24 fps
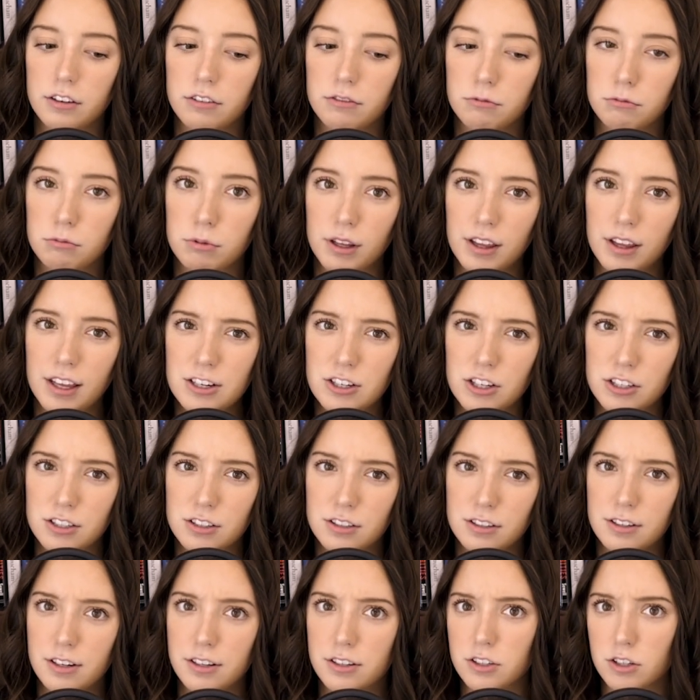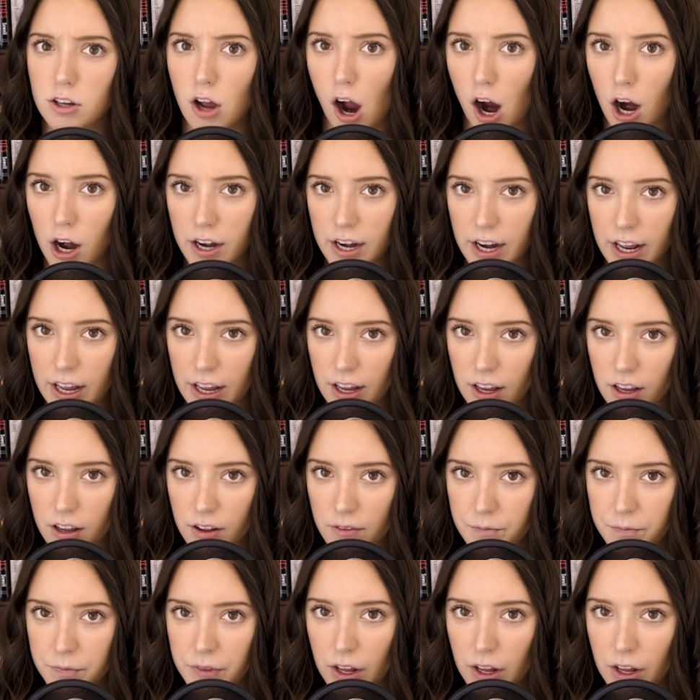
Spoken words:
really just discarding?